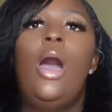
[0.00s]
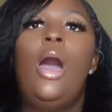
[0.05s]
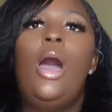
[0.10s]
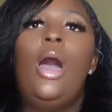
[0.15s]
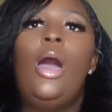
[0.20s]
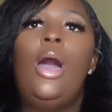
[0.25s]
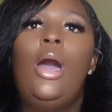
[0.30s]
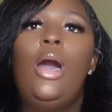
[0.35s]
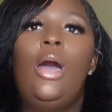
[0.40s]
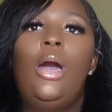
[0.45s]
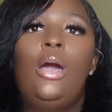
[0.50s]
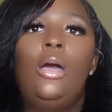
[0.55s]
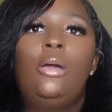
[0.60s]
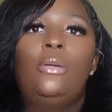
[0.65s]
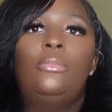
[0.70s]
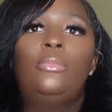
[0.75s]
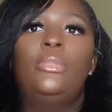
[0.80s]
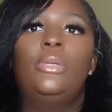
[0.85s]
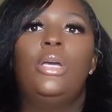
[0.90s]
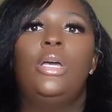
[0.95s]

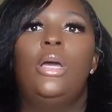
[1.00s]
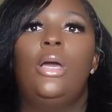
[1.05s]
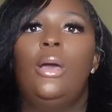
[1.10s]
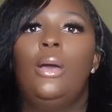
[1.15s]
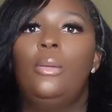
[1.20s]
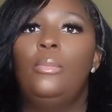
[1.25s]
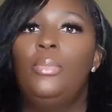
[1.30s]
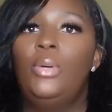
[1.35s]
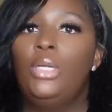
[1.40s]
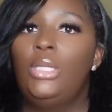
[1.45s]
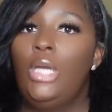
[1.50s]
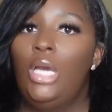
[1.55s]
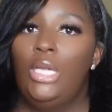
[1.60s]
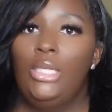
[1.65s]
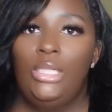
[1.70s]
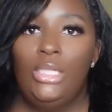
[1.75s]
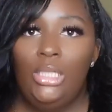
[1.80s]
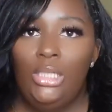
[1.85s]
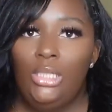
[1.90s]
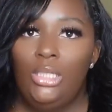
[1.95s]
but
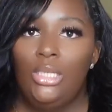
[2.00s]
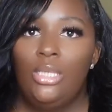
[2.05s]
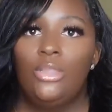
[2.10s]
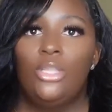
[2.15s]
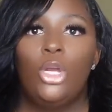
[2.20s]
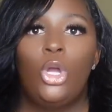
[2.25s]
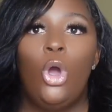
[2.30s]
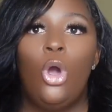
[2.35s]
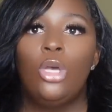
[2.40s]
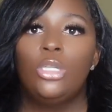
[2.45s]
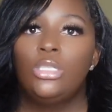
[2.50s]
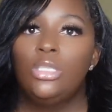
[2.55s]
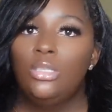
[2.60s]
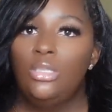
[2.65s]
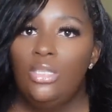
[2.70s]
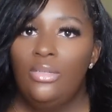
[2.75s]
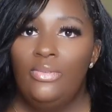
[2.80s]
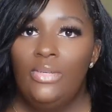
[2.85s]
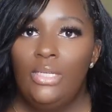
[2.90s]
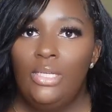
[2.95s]
honey, the cost of
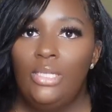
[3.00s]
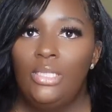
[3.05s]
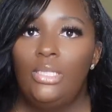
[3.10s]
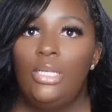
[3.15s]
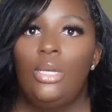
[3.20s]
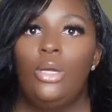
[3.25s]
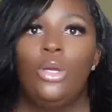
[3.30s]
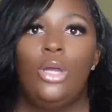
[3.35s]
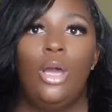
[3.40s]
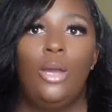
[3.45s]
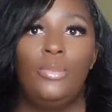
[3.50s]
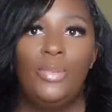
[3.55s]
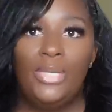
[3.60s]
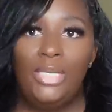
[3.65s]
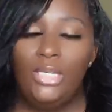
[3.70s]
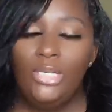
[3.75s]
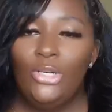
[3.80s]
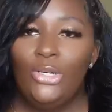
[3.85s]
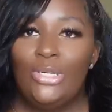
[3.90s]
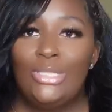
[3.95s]
living up
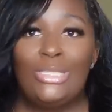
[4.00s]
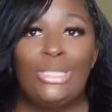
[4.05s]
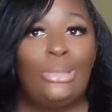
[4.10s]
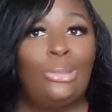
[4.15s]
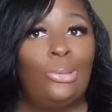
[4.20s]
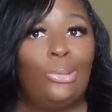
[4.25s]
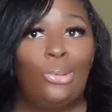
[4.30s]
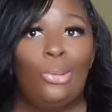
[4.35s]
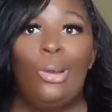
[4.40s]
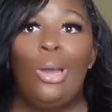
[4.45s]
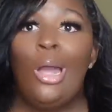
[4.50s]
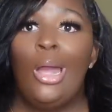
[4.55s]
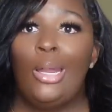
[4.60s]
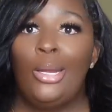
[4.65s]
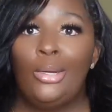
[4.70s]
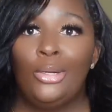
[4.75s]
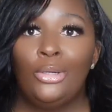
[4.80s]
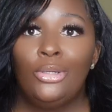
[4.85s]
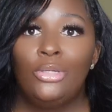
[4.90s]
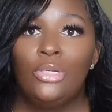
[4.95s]
here is a little
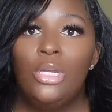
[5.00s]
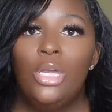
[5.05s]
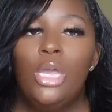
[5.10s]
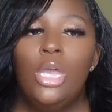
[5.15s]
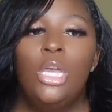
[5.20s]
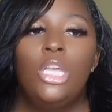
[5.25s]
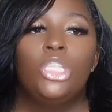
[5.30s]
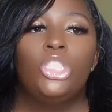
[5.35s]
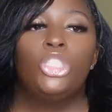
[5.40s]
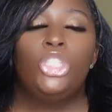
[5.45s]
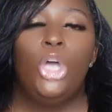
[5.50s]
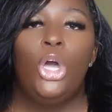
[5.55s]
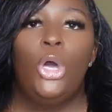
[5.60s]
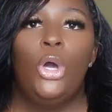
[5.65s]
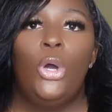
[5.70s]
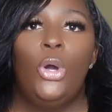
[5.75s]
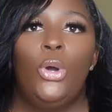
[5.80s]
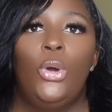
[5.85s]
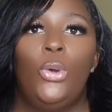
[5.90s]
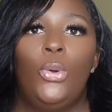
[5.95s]
higher.
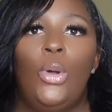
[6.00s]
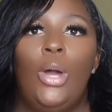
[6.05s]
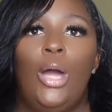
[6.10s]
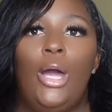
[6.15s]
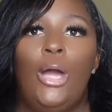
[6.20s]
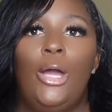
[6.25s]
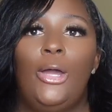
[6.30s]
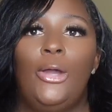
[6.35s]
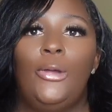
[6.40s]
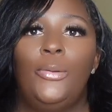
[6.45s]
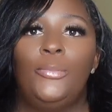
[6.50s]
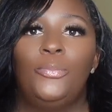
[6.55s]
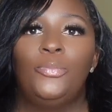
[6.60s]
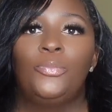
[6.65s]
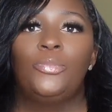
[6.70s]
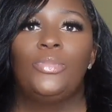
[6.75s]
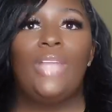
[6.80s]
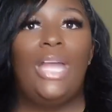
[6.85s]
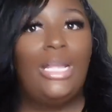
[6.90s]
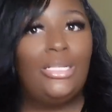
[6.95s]
So
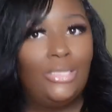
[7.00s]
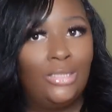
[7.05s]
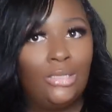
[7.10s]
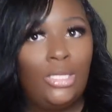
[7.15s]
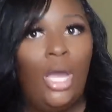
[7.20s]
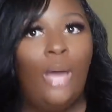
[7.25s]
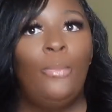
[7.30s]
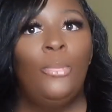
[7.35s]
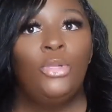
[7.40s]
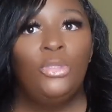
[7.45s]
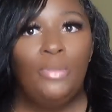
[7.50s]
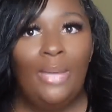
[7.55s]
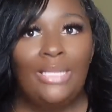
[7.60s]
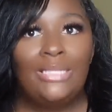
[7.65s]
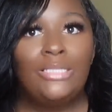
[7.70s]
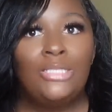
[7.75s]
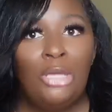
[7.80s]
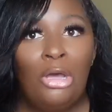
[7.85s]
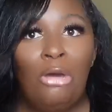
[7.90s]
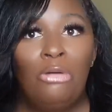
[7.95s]
I just humbled
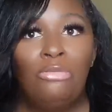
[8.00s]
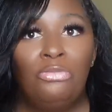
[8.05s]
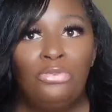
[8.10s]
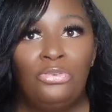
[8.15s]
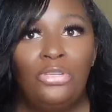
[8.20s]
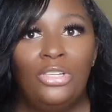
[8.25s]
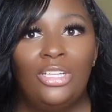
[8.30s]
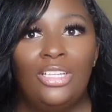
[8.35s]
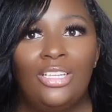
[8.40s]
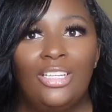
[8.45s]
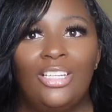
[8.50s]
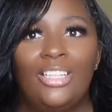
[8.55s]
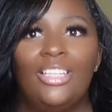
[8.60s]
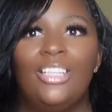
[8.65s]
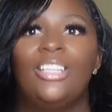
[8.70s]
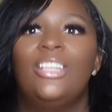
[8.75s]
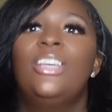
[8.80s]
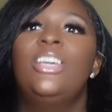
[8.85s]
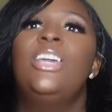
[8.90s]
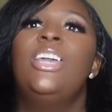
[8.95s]
myself
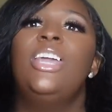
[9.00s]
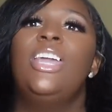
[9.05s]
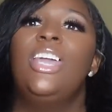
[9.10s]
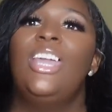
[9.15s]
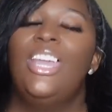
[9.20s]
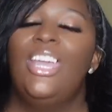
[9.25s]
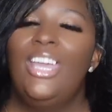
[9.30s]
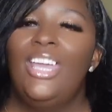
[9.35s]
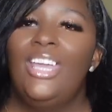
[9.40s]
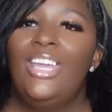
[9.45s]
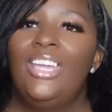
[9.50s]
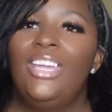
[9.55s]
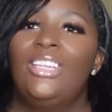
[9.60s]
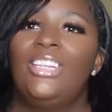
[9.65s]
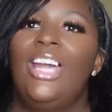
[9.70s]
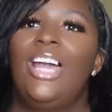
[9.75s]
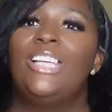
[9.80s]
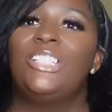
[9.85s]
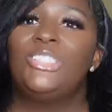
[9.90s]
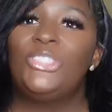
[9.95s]

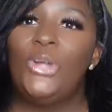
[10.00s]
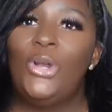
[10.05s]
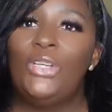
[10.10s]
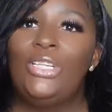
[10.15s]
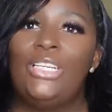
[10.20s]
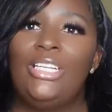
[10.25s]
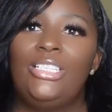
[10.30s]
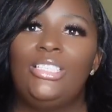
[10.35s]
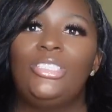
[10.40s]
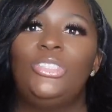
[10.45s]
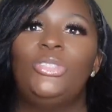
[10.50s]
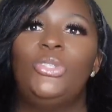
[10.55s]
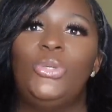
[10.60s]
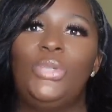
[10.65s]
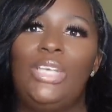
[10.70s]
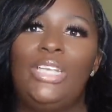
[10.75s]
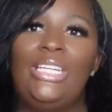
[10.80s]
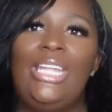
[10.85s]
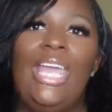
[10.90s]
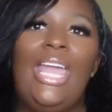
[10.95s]
and I started
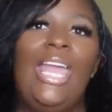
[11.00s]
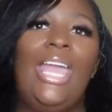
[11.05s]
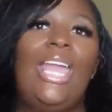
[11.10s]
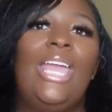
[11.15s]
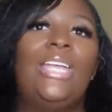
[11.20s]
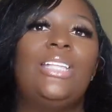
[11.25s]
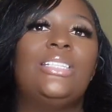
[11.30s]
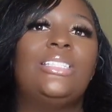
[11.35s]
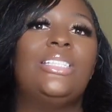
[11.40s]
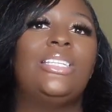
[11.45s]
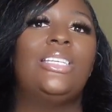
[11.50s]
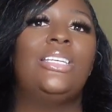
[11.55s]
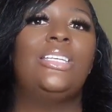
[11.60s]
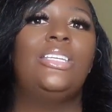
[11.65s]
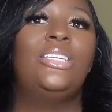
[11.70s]
looking at,